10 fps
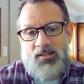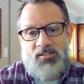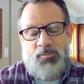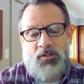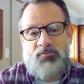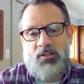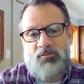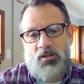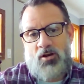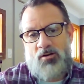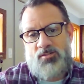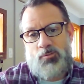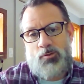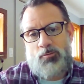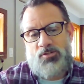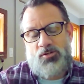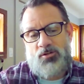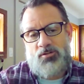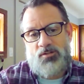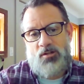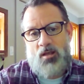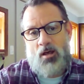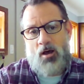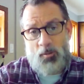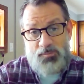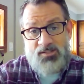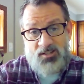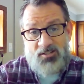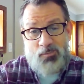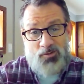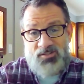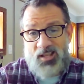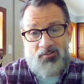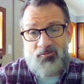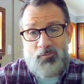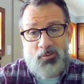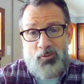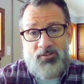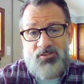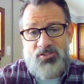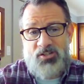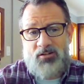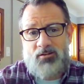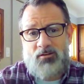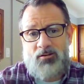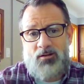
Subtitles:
estimate of giving cards were returned, up 6% from the previous year.